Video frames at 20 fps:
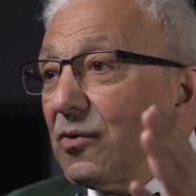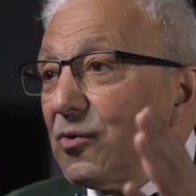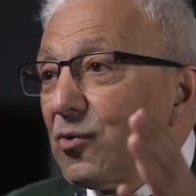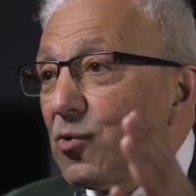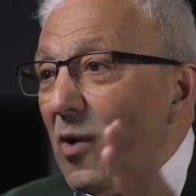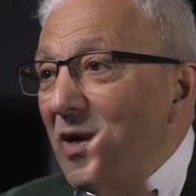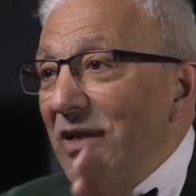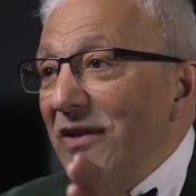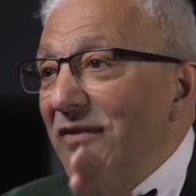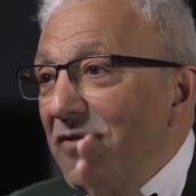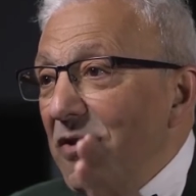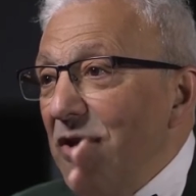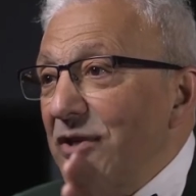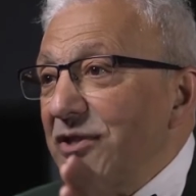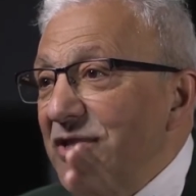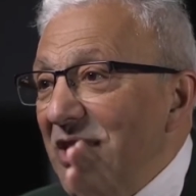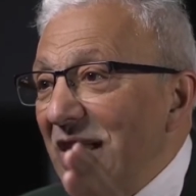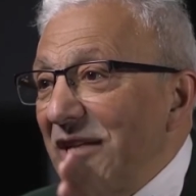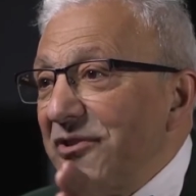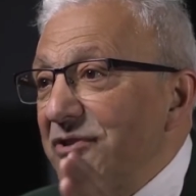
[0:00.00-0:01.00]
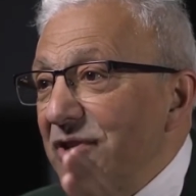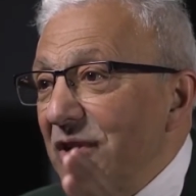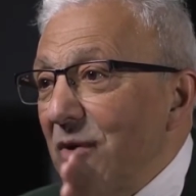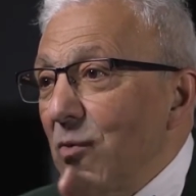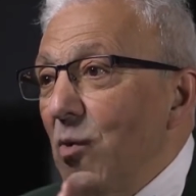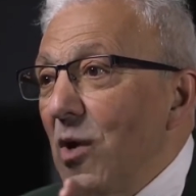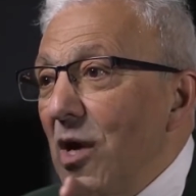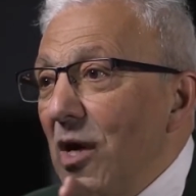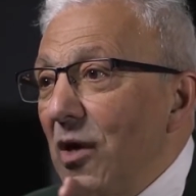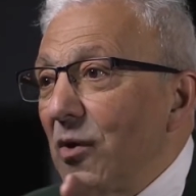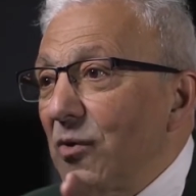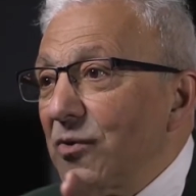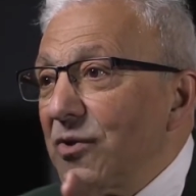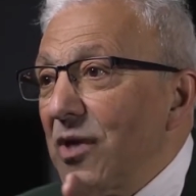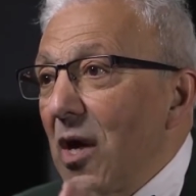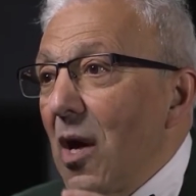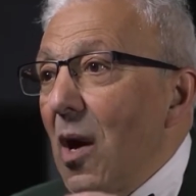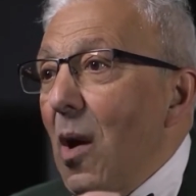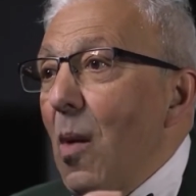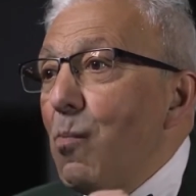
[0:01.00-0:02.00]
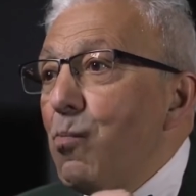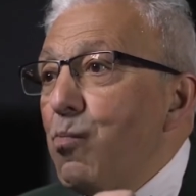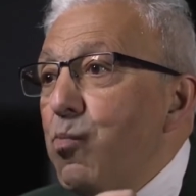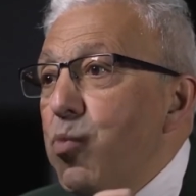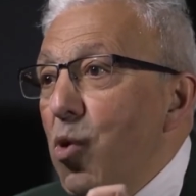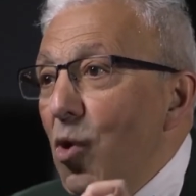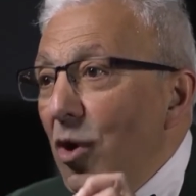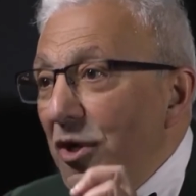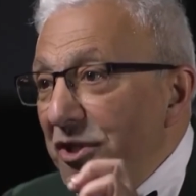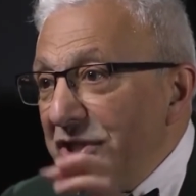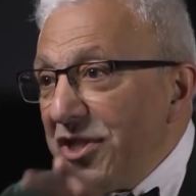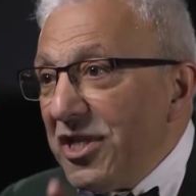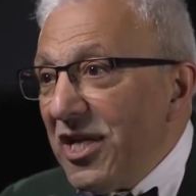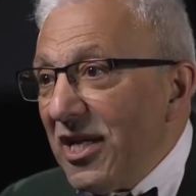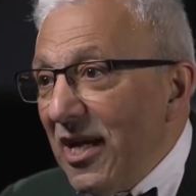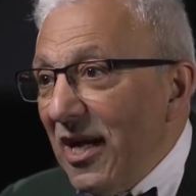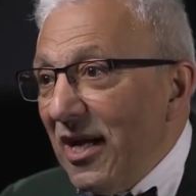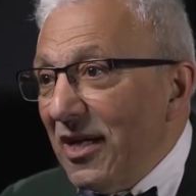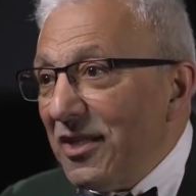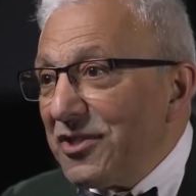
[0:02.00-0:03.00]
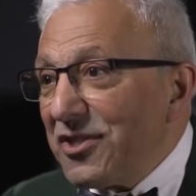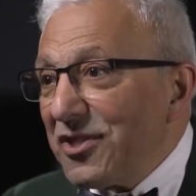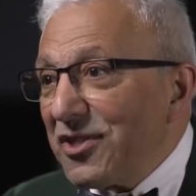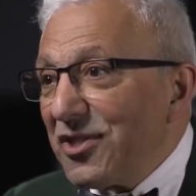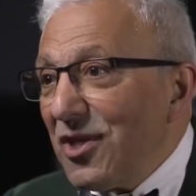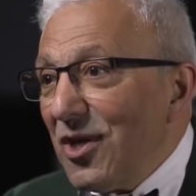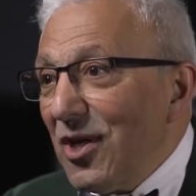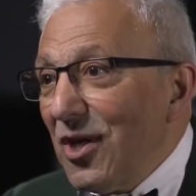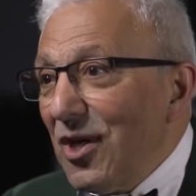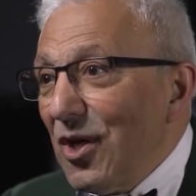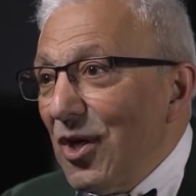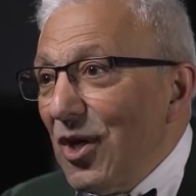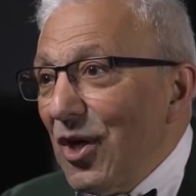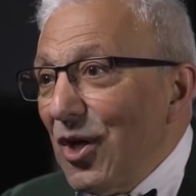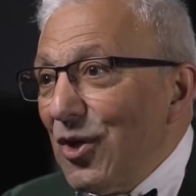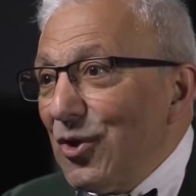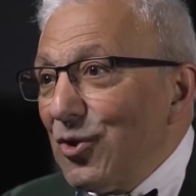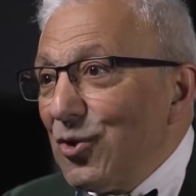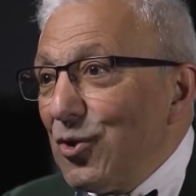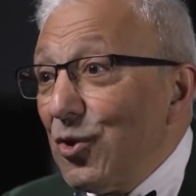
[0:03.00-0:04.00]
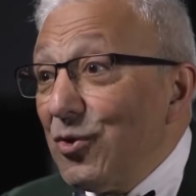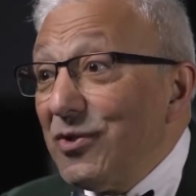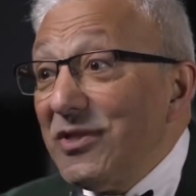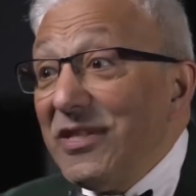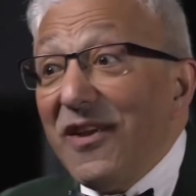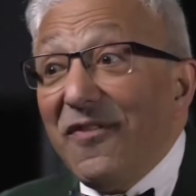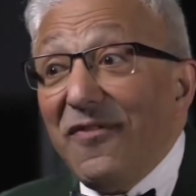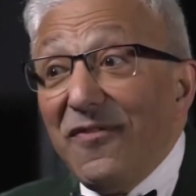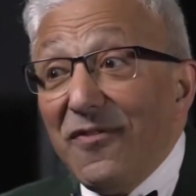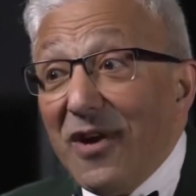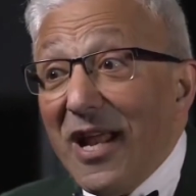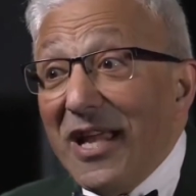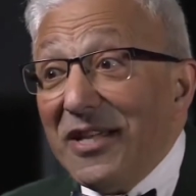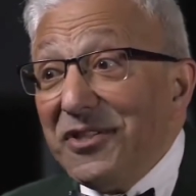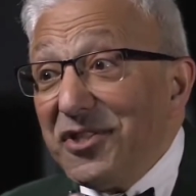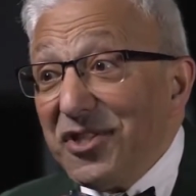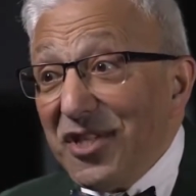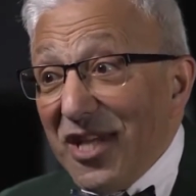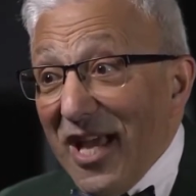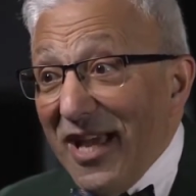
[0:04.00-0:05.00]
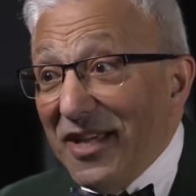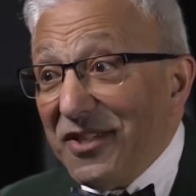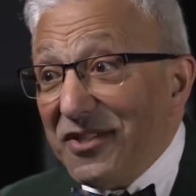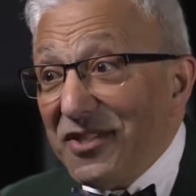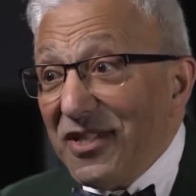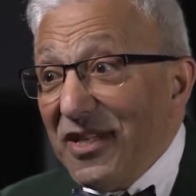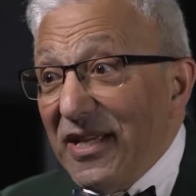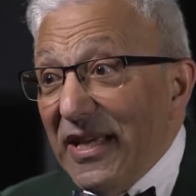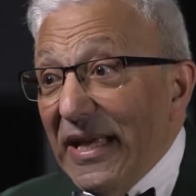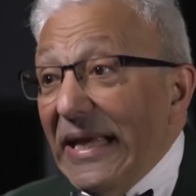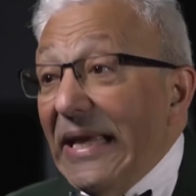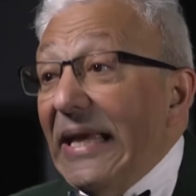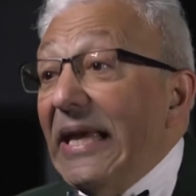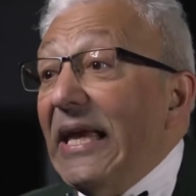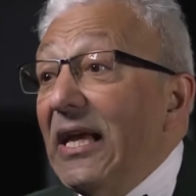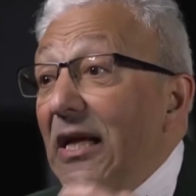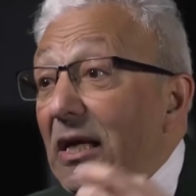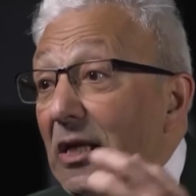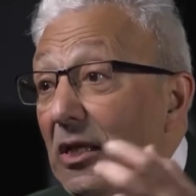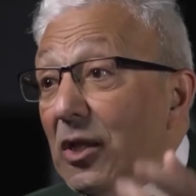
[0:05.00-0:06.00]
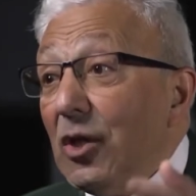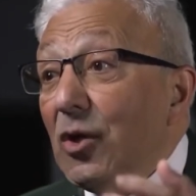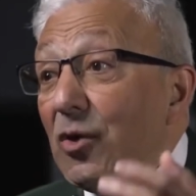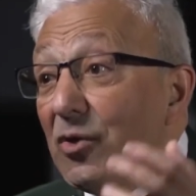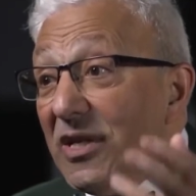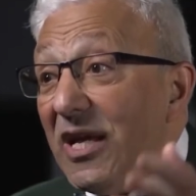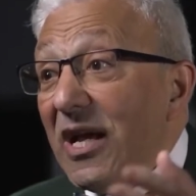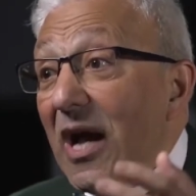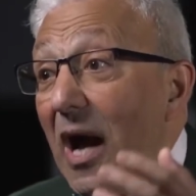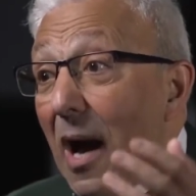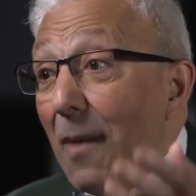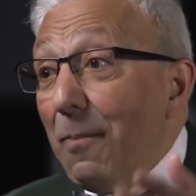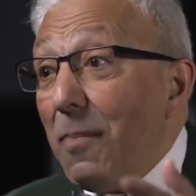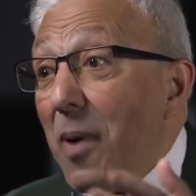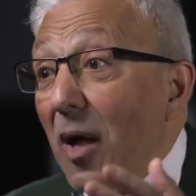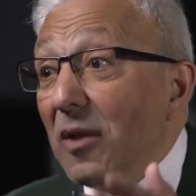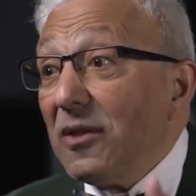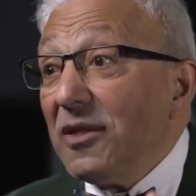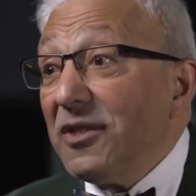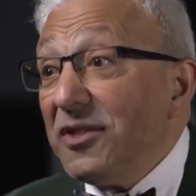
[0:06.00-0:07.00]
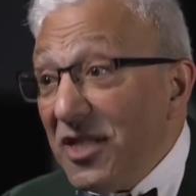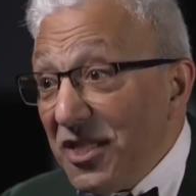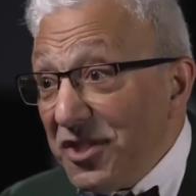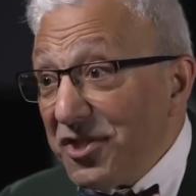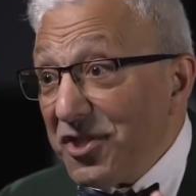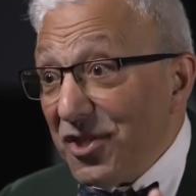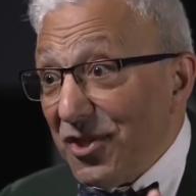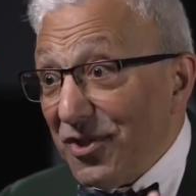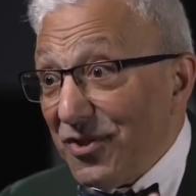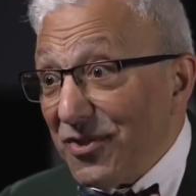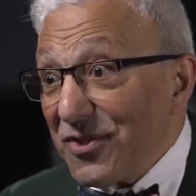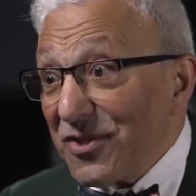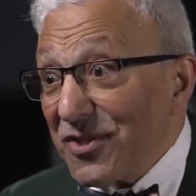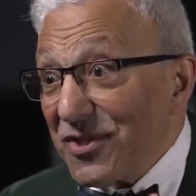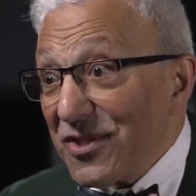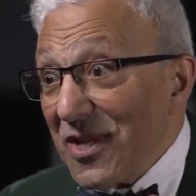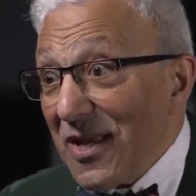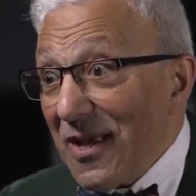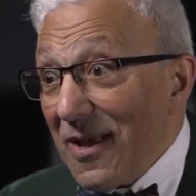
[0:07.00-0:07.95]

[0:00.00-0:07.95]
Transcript: 21st century world pushing us to differentiate, including our politicians,